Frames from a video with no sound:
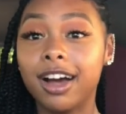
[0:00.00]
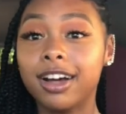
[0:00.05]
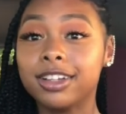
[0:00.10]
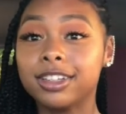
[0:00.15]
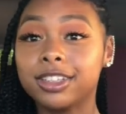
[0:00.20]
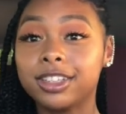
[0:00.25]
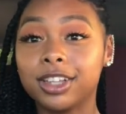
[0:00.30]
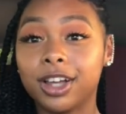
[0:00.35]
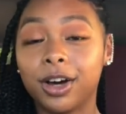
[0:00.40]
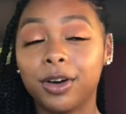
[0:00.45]

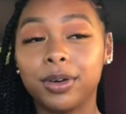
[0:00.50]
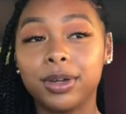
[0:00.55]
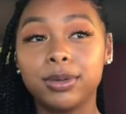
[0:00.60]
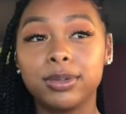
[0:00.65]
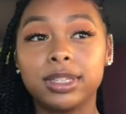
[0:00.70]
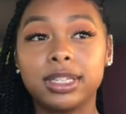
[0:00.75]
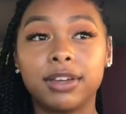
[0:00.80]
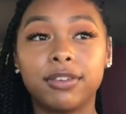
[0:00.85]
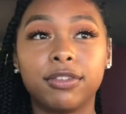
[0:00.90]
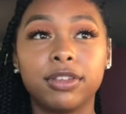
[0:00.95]
So it
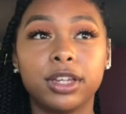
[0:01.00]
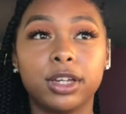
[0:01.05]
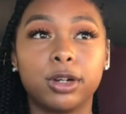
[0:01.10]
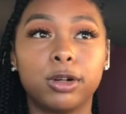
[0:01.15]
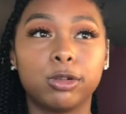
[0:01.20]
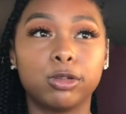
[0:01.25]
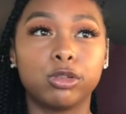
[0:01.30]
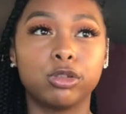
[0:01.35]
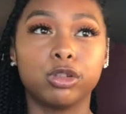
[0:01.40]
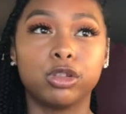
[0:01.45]
was definitely a
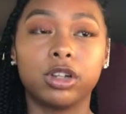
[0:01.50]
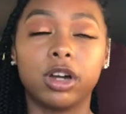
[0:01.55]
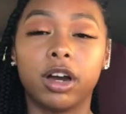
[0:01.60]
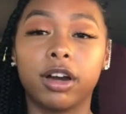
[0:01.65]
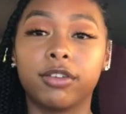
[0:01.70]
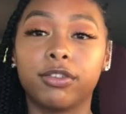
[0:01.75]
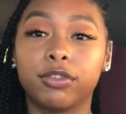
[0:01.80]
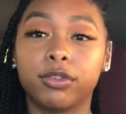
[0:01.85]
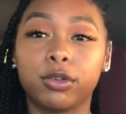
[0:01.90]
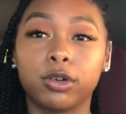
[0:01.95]
culture shock
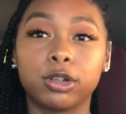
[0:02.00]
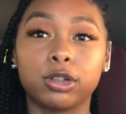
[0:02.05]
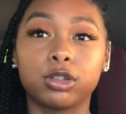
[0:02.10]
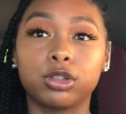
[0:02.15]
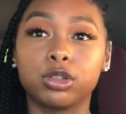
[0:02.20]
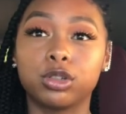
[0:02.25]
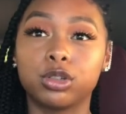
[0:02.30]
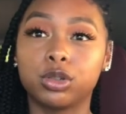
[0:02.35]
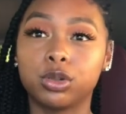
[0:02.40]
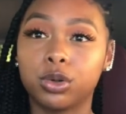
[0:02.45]
for
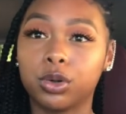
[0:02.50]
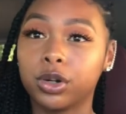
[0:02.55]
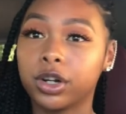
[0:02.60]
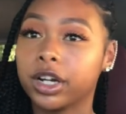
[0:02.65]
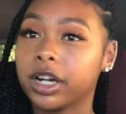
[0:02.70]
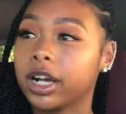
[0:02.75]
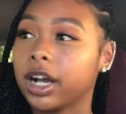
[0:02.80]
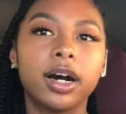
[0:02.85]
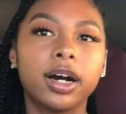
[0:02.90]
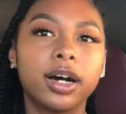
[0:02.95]

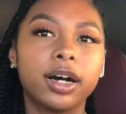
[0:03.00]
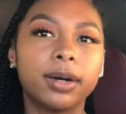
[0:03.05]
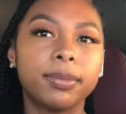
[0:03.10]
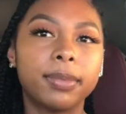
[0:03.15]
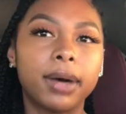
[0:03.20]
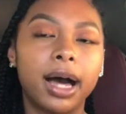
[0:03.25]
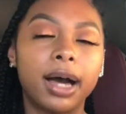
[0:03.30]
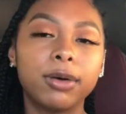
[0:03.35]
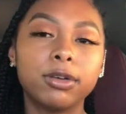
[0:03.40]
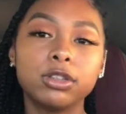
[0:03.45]
sure.
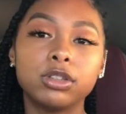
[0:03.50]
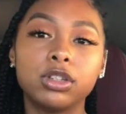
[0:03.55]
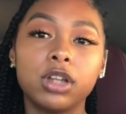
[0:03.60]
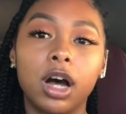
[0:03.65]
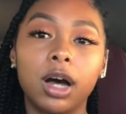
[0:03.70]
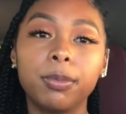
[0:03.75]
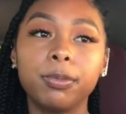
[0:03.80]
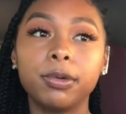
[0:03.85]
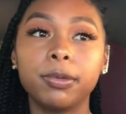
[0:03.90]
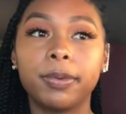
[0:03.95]
I was
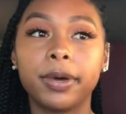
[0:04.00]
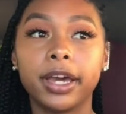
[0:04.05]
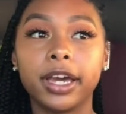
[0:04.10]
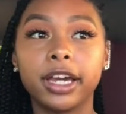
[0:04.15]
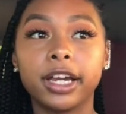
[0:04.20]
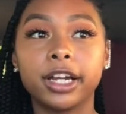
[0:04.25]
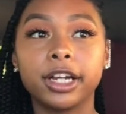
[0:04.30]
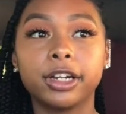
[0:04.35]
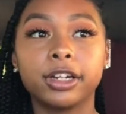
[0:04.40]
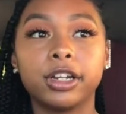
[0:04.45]
not
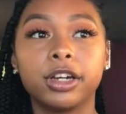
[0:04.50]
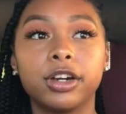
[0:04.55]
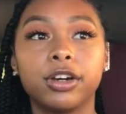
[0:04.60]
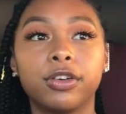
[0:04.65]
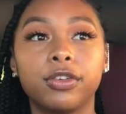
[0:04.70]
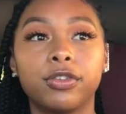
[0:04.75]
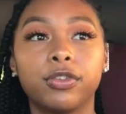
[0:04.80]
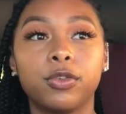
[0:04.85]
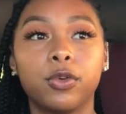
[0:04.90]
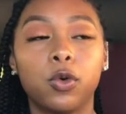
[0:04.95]
prepared
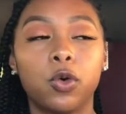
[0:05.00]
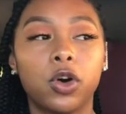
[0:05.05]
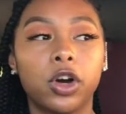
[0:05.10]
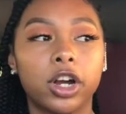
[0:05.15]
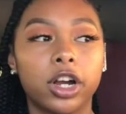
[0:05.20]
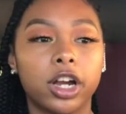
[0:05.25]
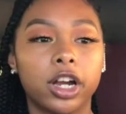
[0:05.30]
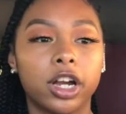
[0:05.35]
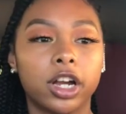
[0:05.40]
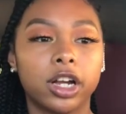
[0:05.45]

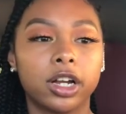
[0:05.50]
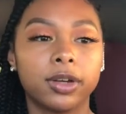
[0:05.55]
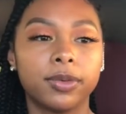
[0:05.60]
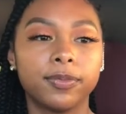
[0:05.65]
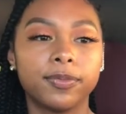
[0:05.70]
for